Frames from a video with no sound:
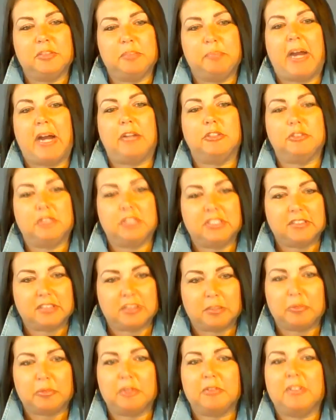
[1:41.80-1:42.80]
boundaries
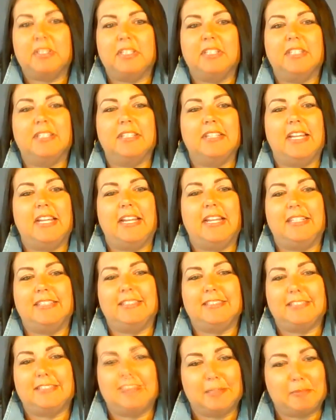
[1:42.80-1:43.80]
are broken, and
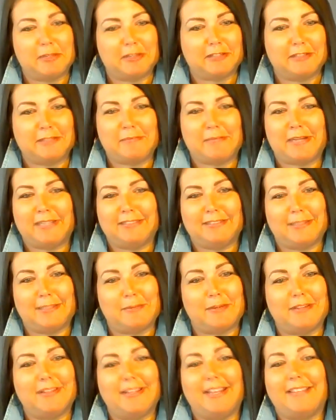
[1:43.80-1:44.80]
it's typically by
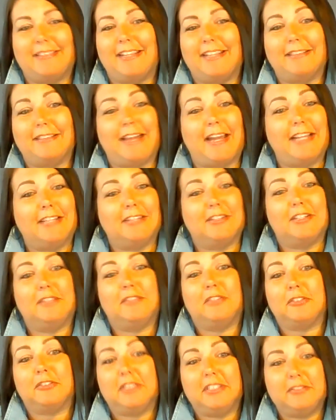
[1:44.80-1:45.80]
someone that they like, love,
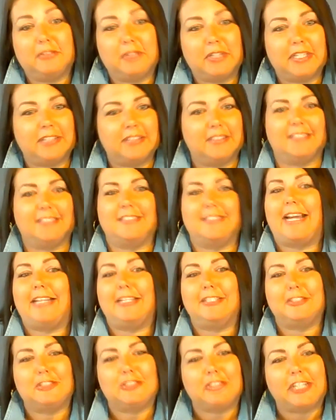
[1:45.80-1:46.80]
or live with. It's not
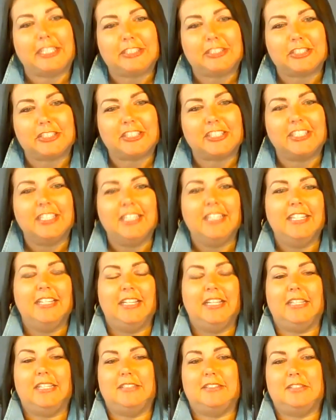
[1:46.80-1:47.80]
a stranger,
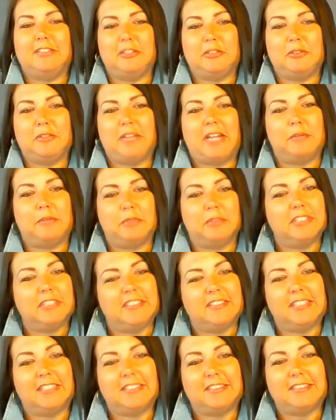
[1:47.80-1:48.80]
and so that really
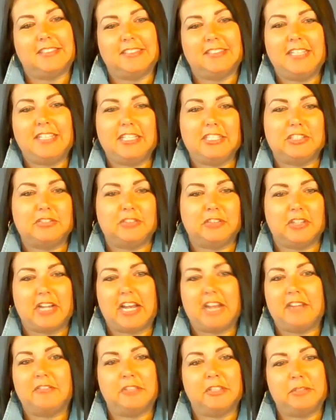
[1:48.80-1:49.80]
sets the stage for
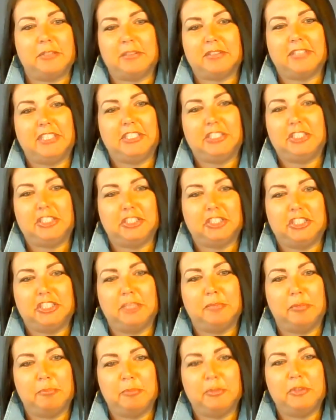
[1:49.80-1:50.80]
every
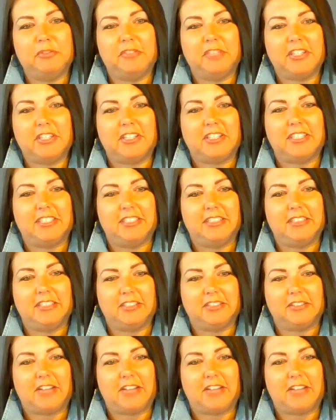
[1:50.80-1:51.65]
relationship moving on in their